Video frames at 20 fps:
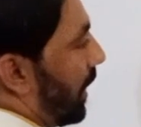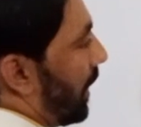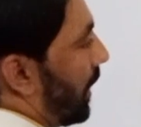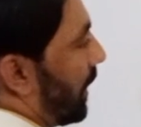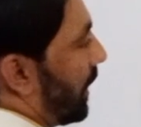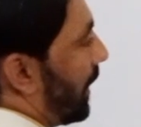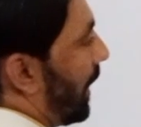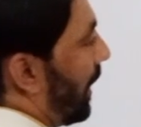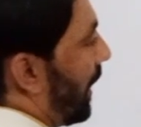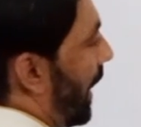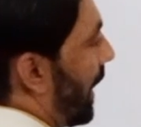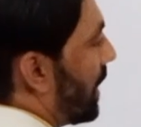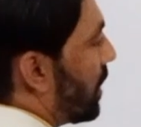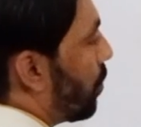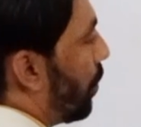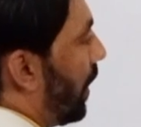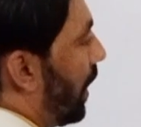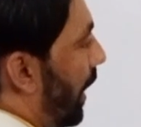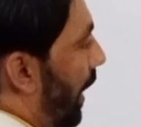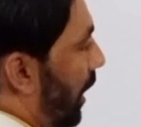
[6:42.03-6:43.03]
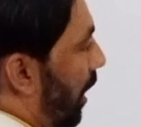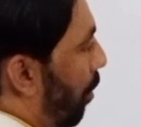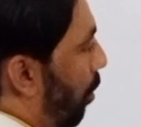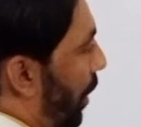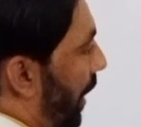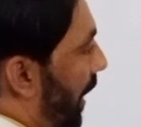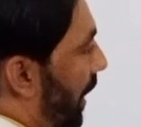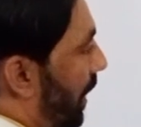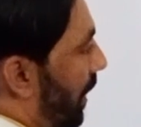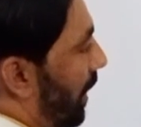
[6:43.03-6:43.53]
the lens will
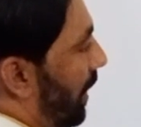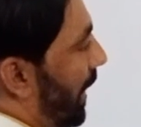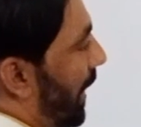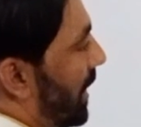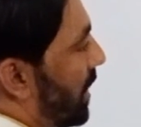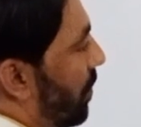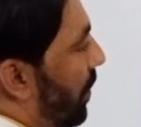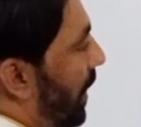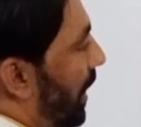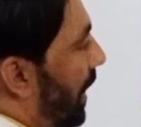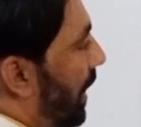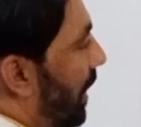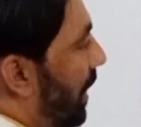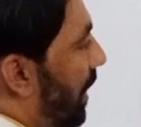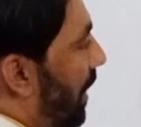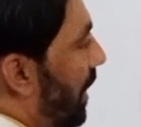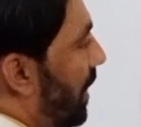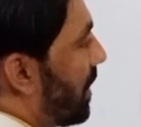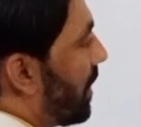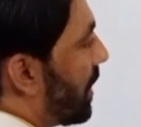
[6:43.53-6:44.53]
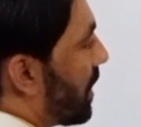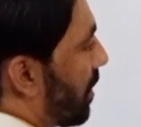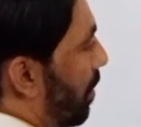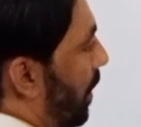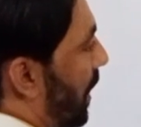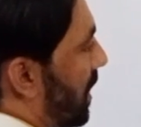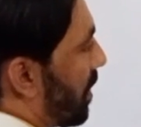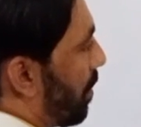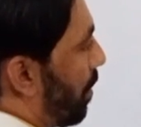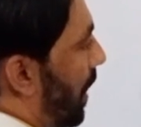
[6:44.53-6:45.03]
accommodate, lens will increase its
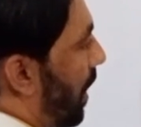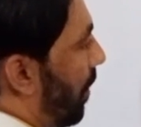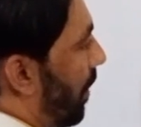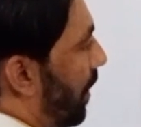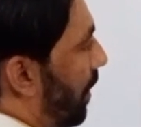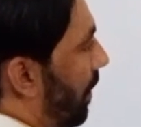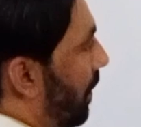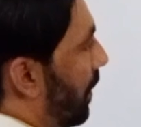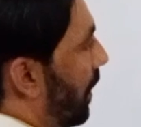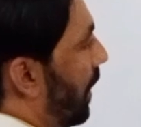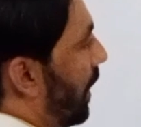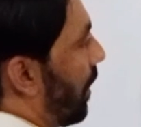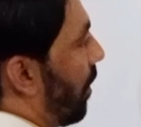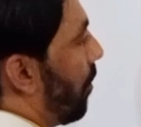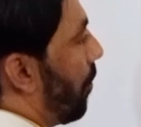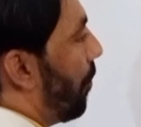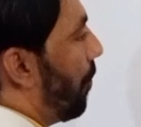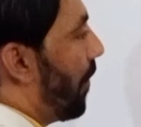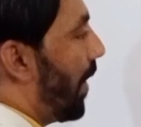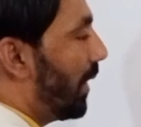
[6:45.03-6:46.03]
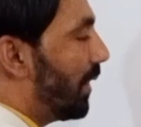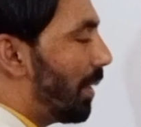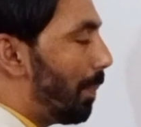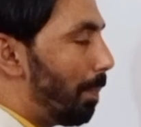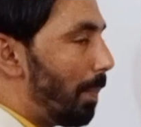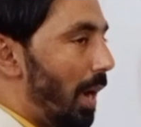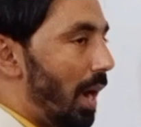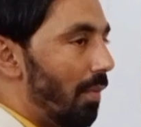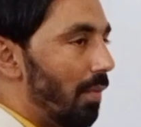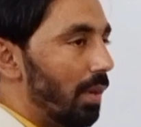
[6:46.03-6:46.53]
plus power. When the
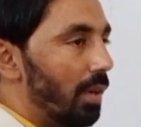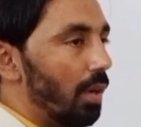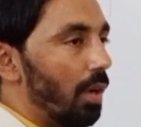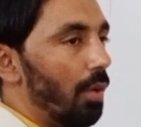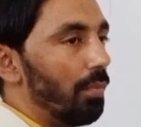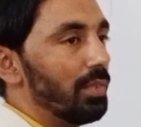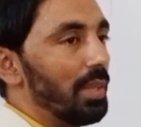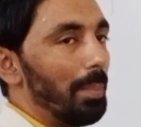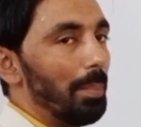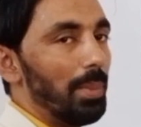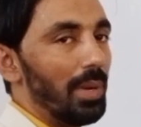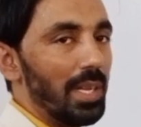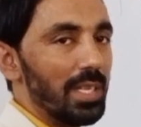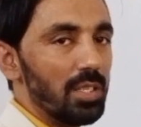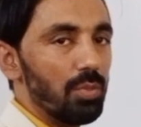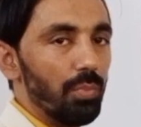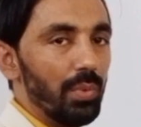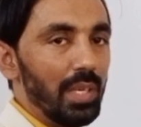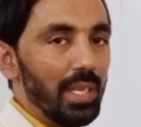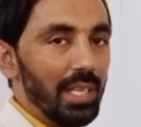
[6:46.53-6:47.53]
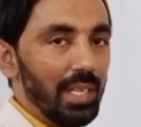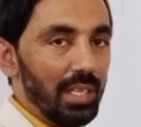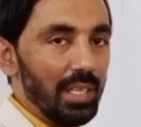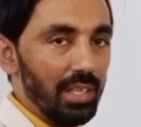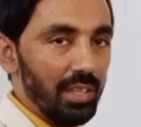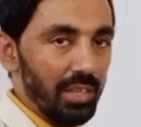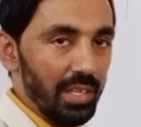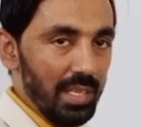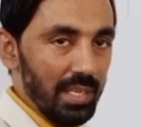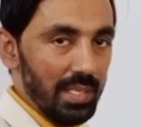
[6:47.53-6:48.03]
power of the plus will
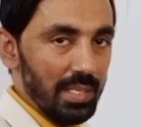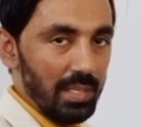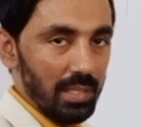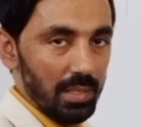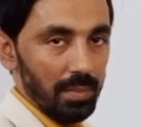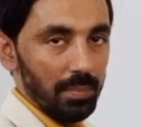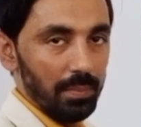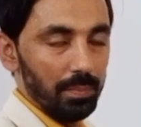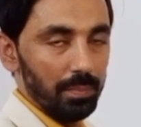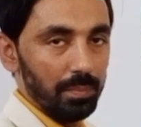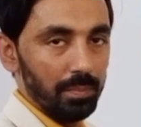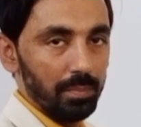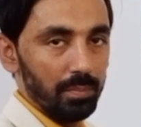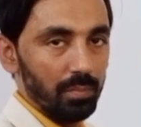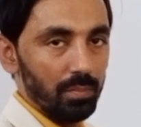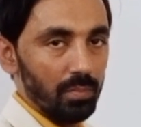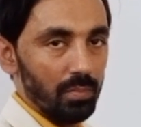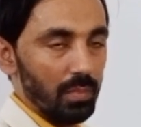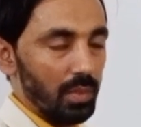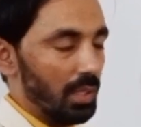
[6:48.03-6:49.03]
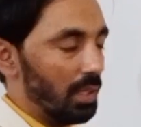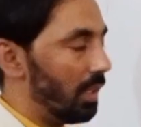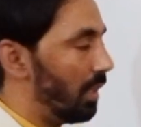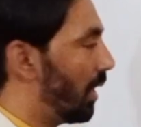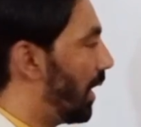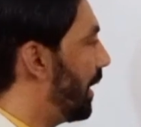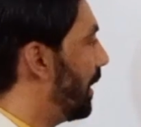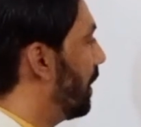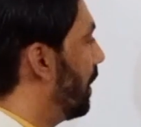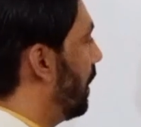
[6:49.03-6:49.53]
increased,
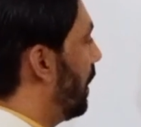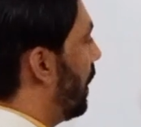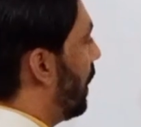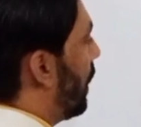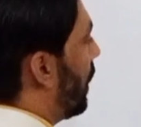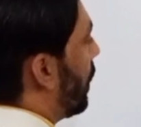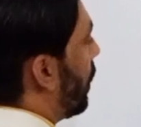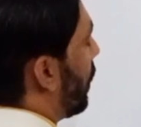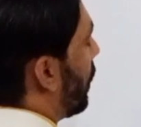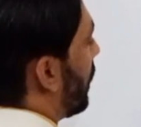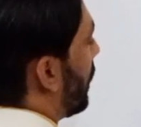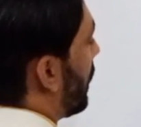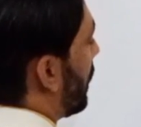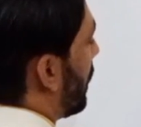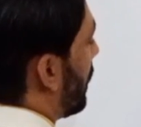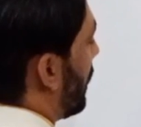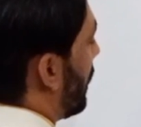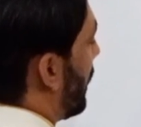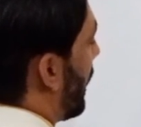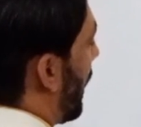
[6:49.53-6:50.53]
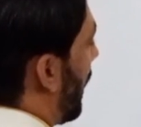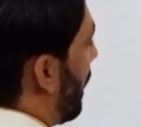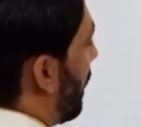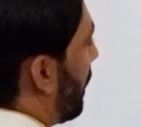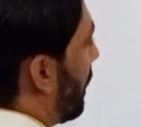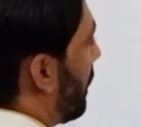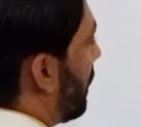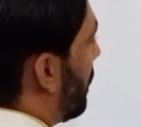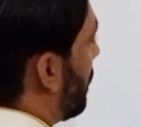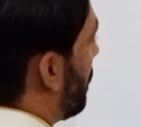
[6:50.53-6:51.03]
right, then